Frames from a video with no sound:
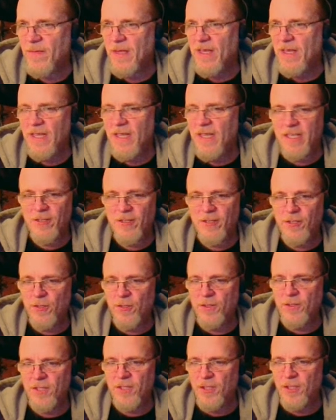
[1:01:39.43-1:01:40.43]
He could
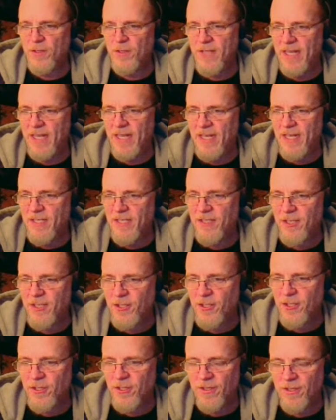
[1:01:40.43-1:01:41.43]
choose to use that
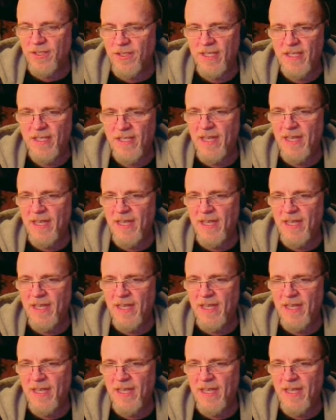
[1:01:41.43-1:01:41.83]
additional hit